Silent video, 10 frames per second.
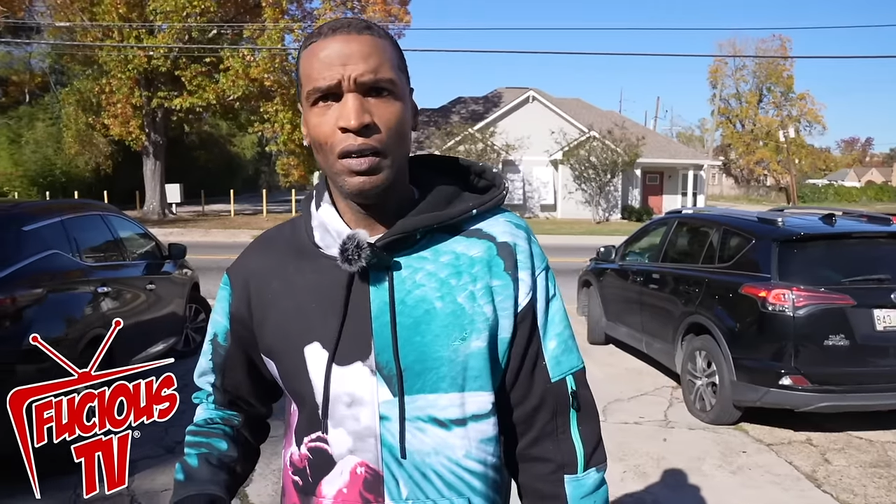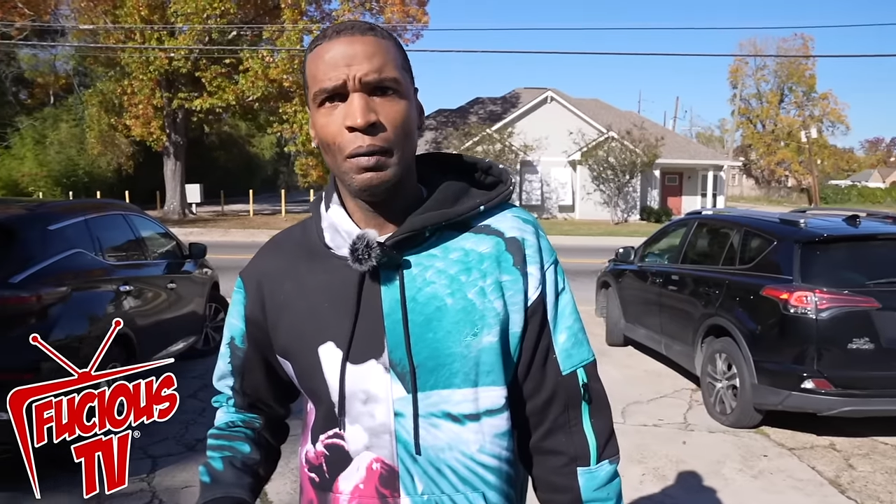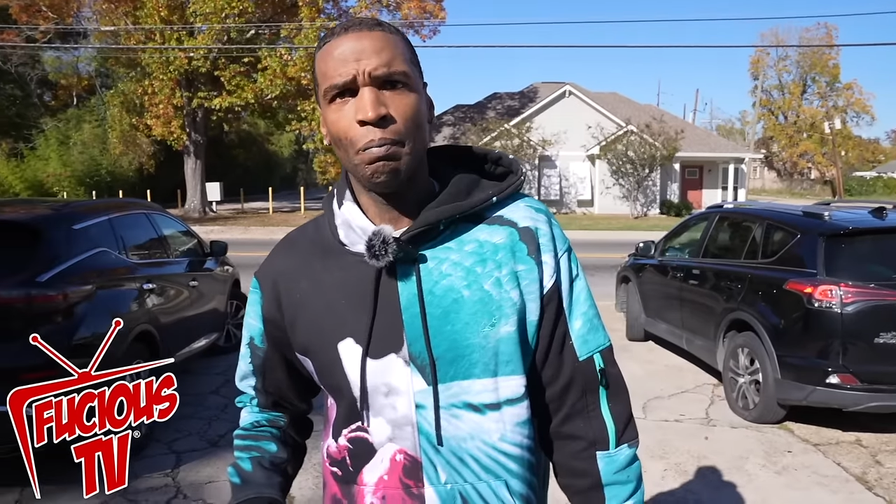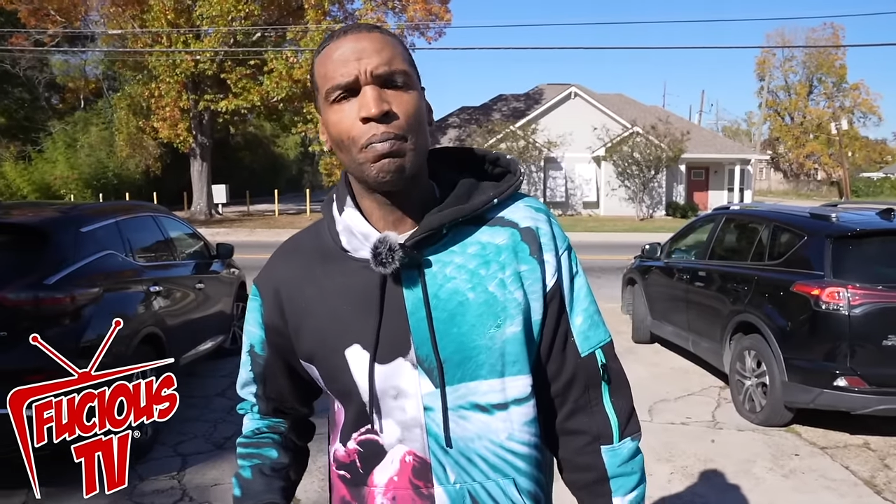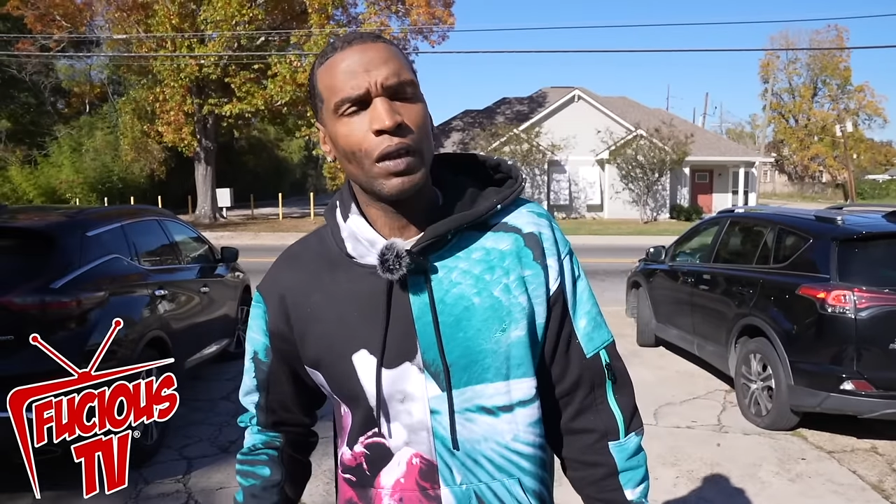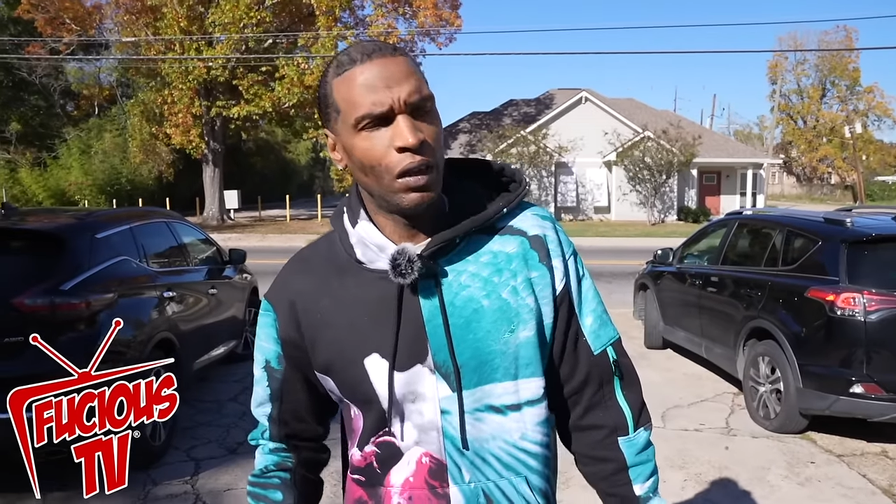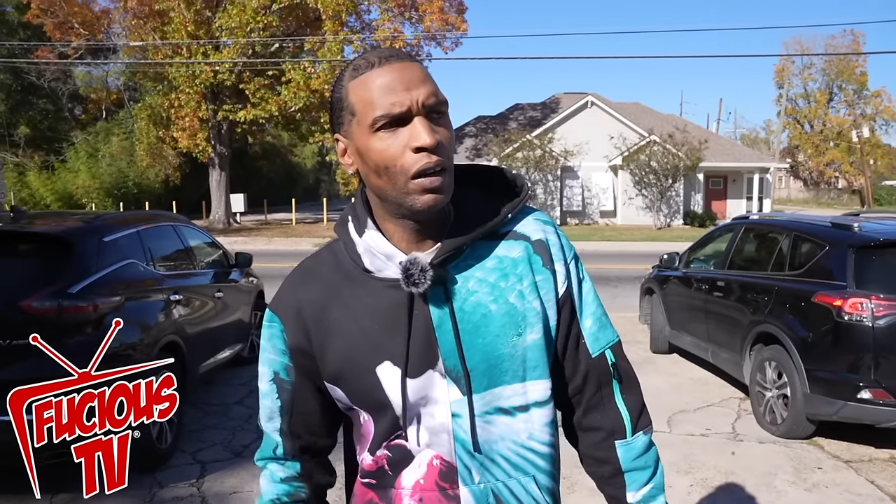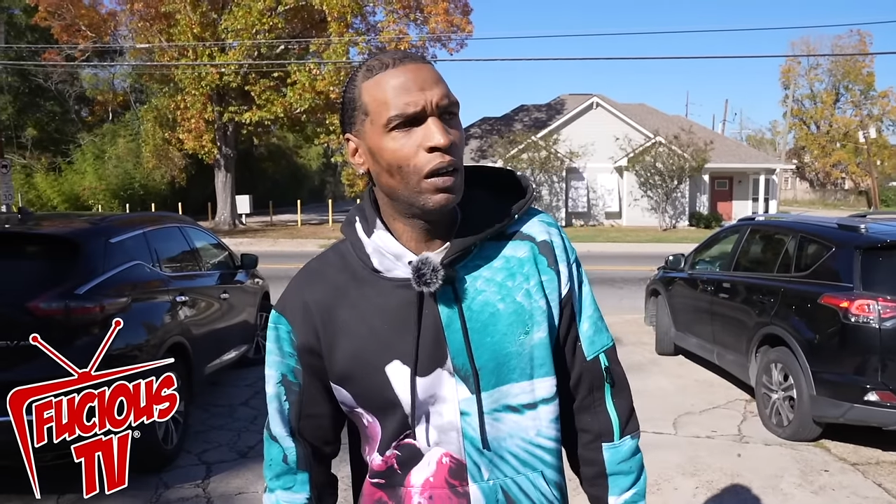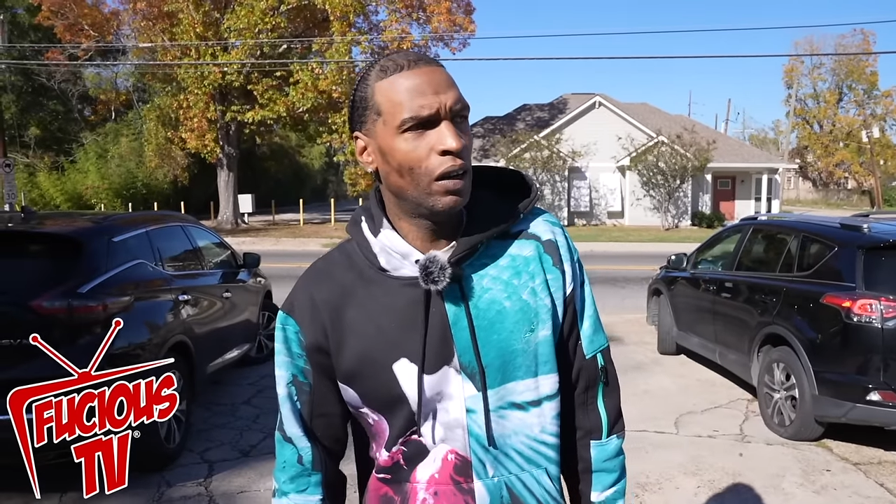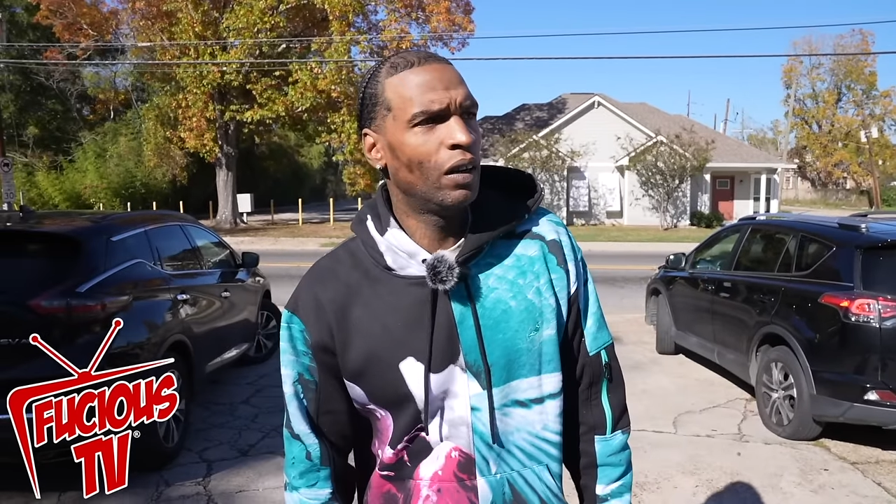Oh,
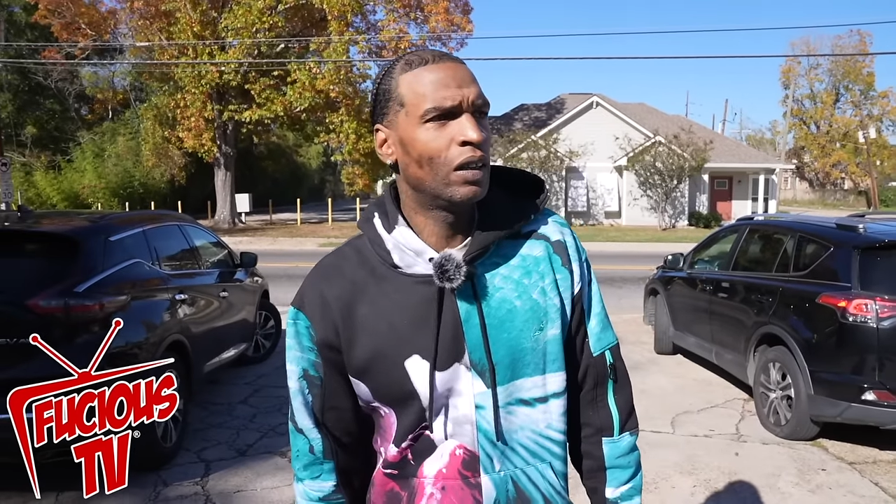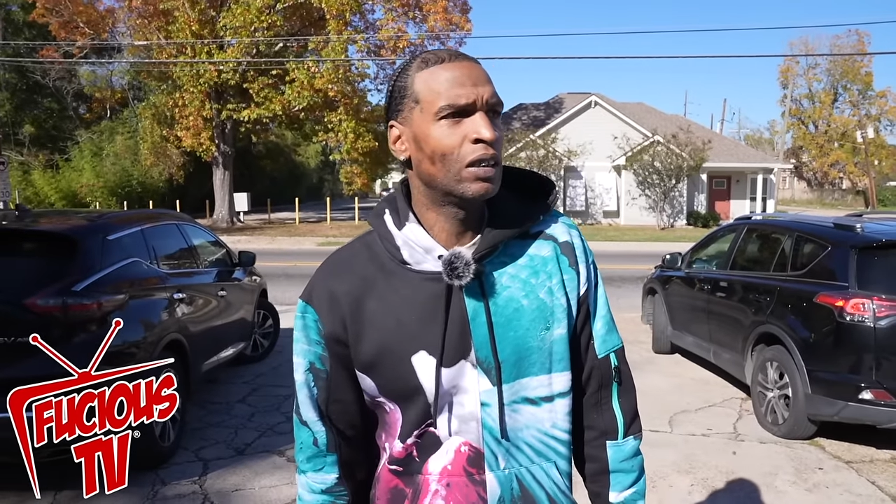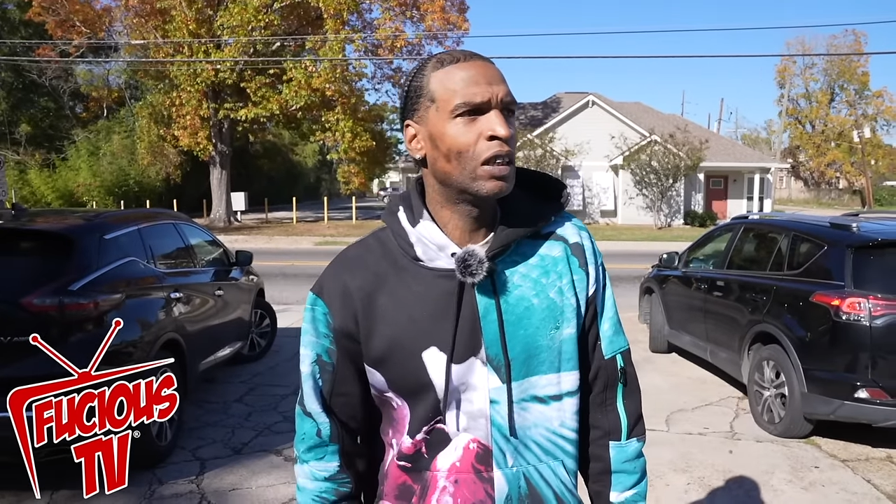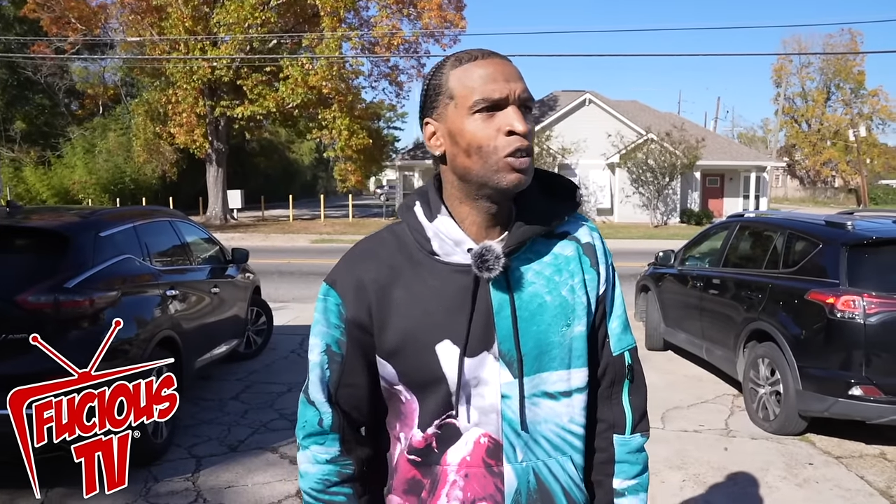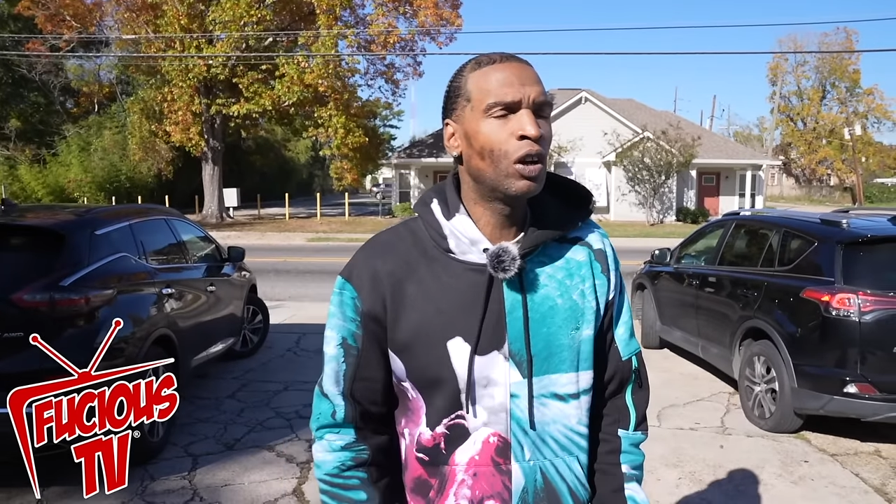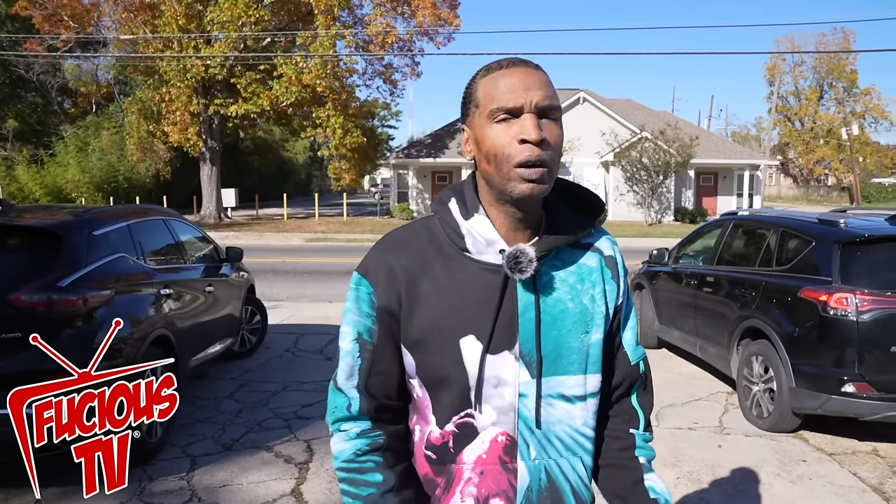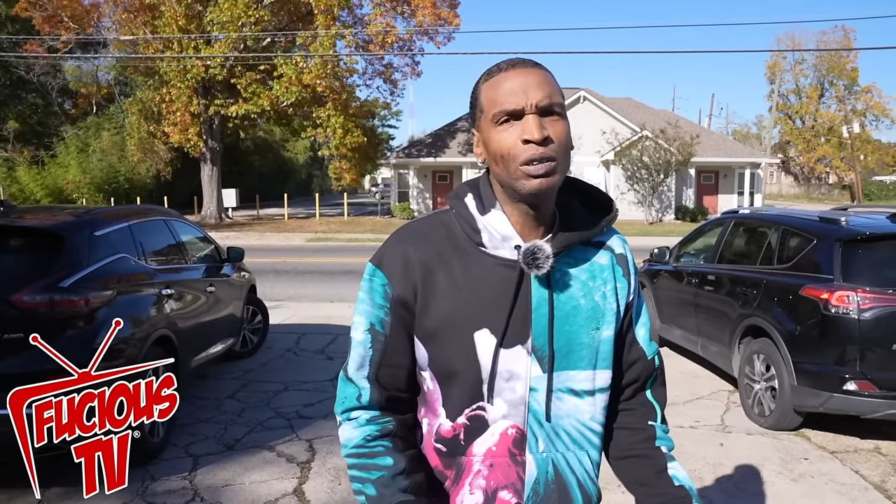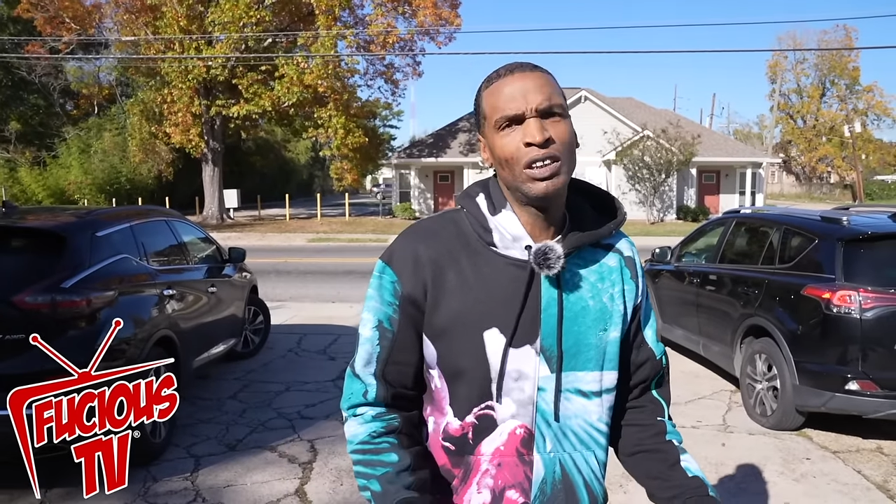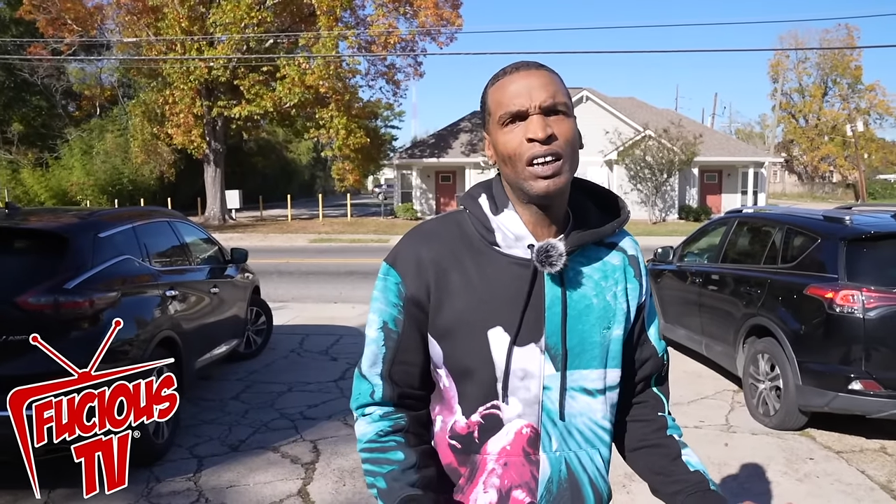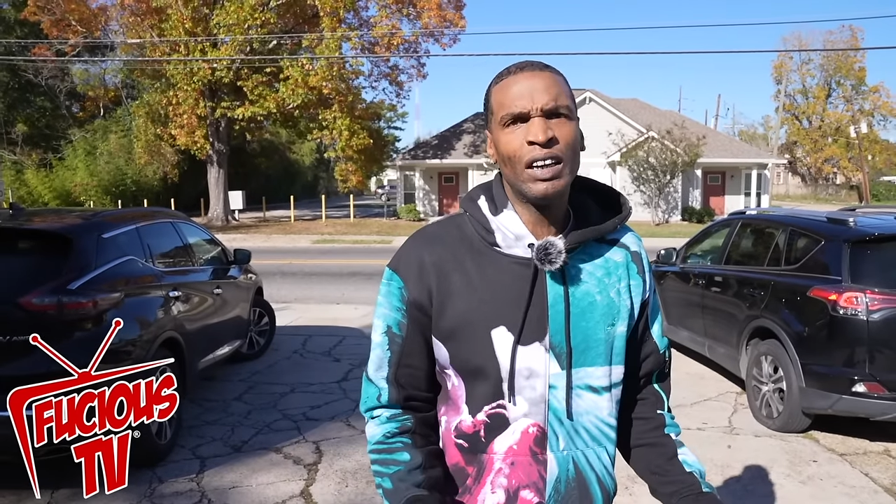Yeah, because, you know, he
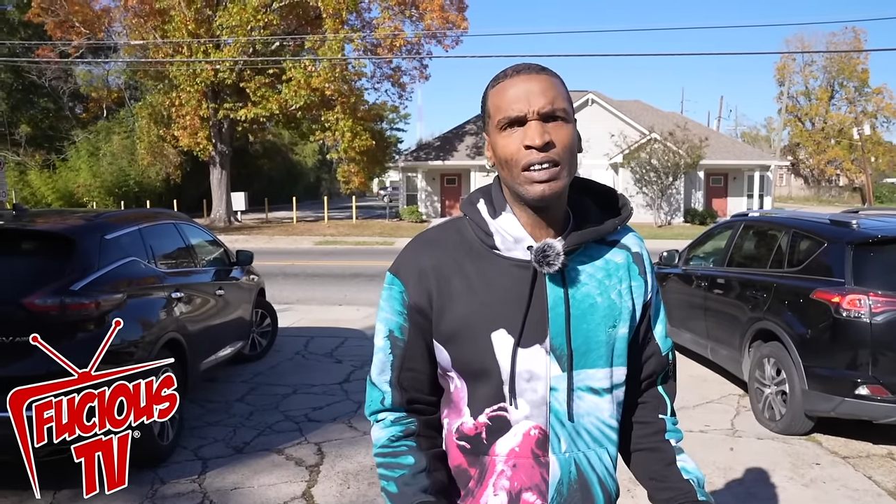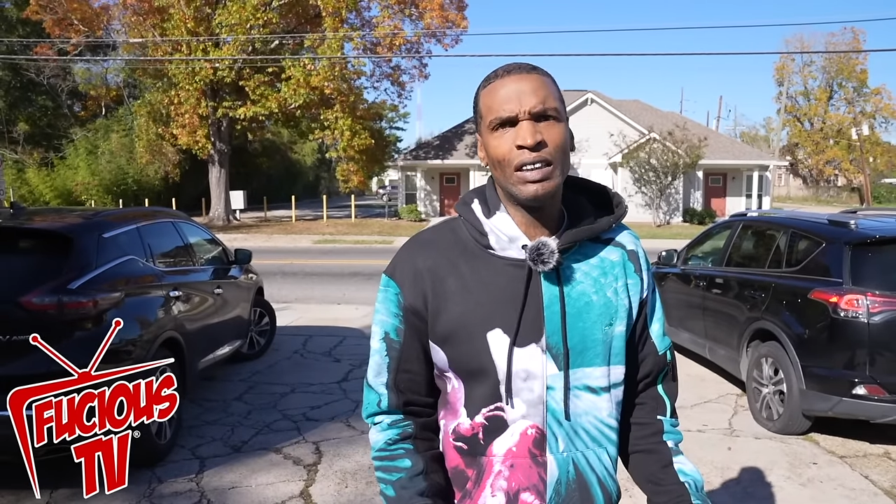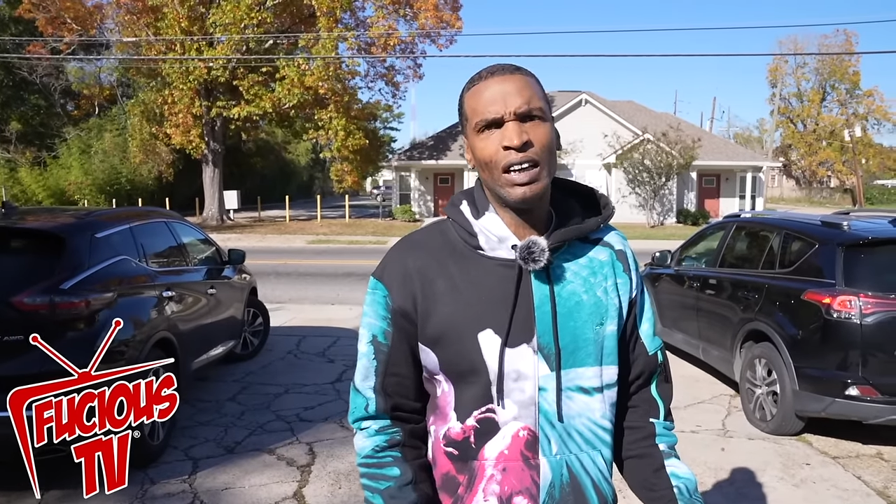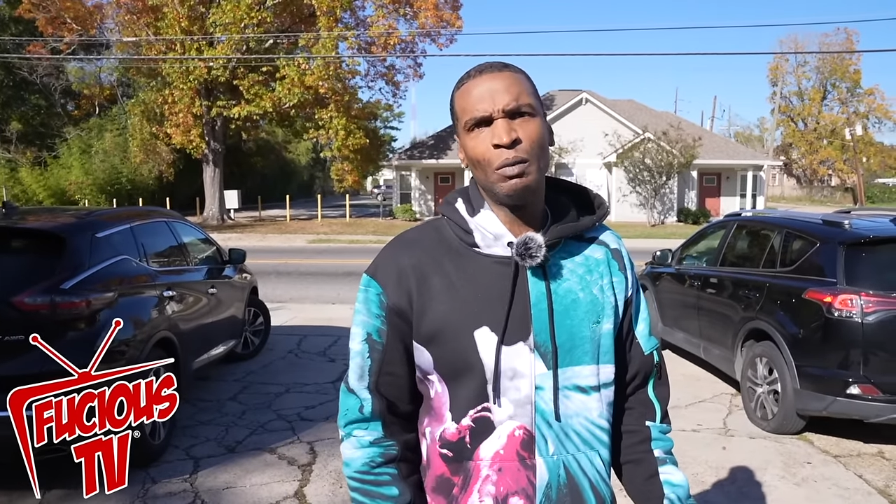was young at the time.